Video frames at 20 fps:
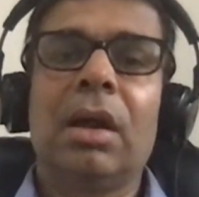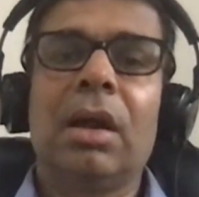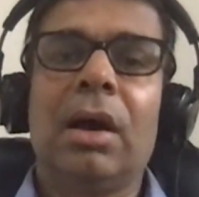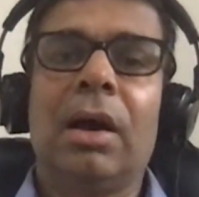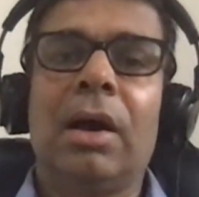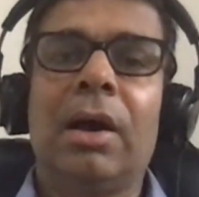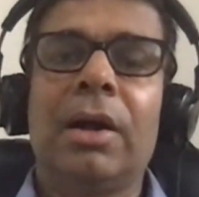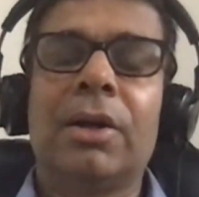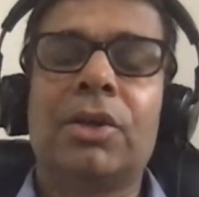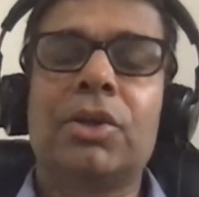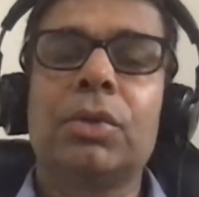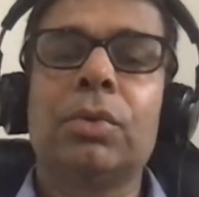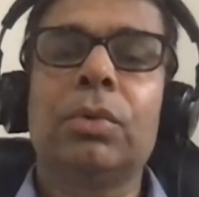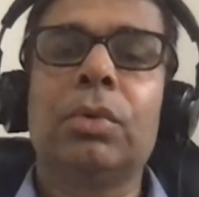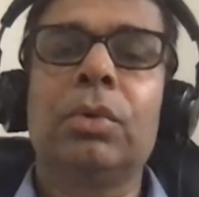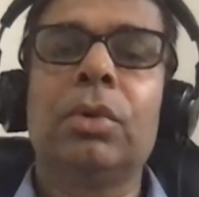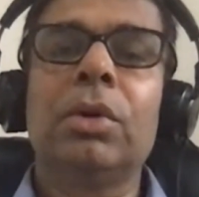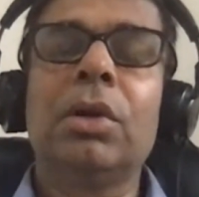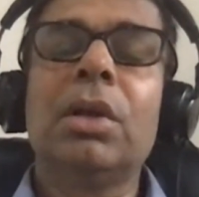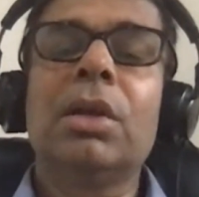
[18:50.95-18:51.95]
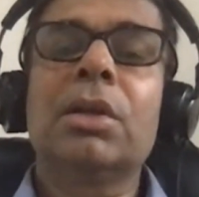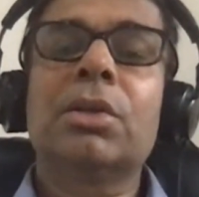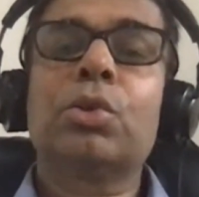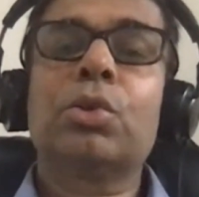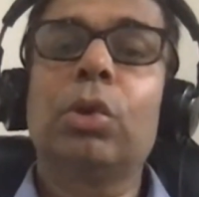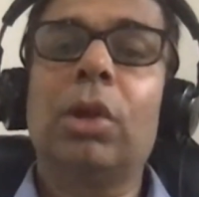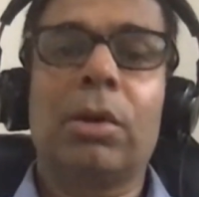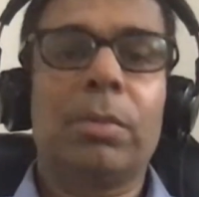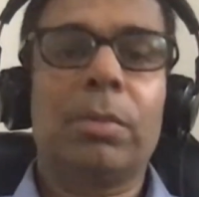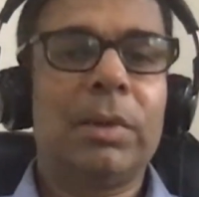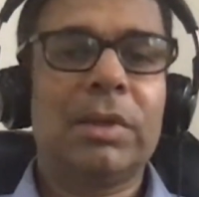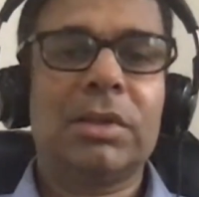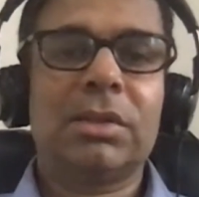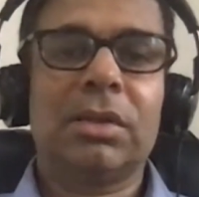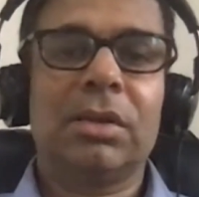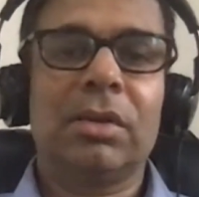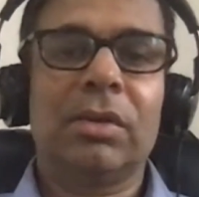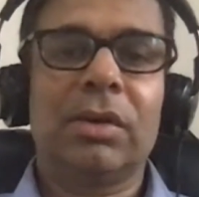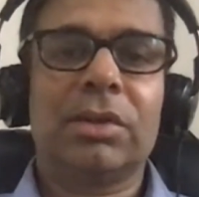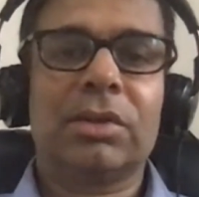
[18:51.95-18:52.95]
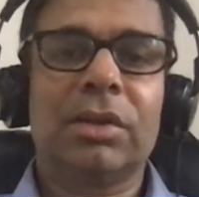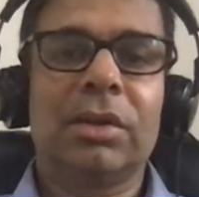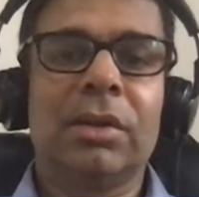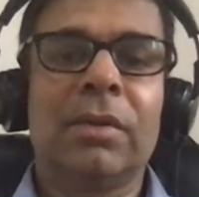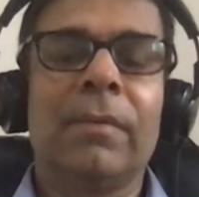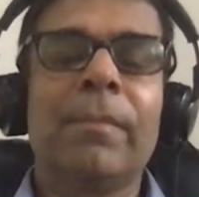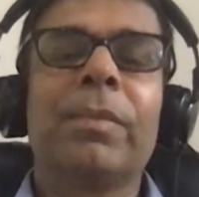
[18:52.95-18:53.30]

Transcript: to solar based generation.